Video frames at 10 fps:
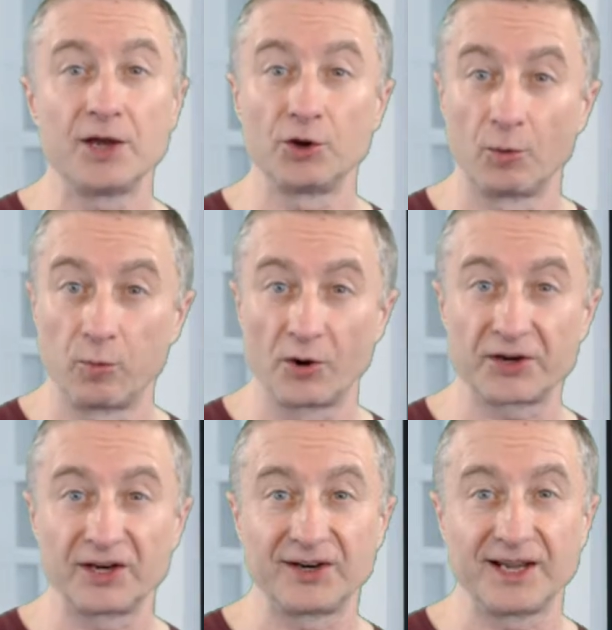your
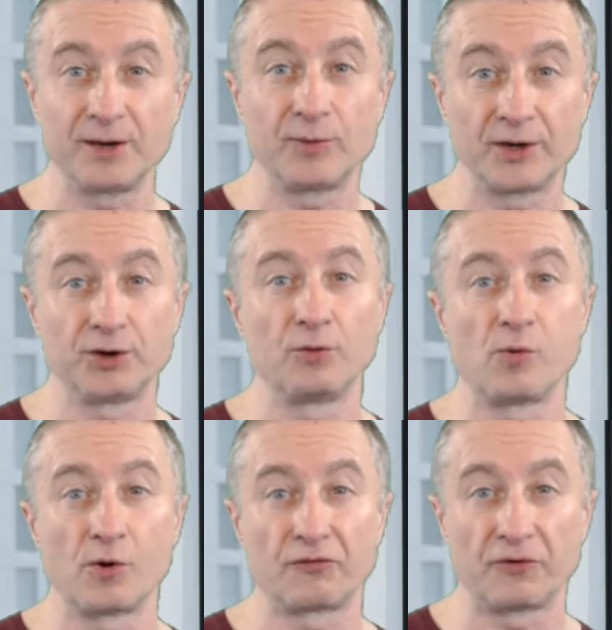working day when you
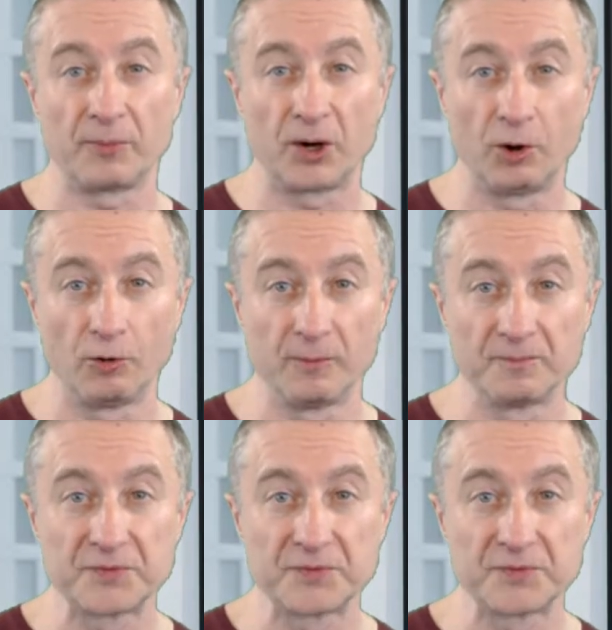work from home.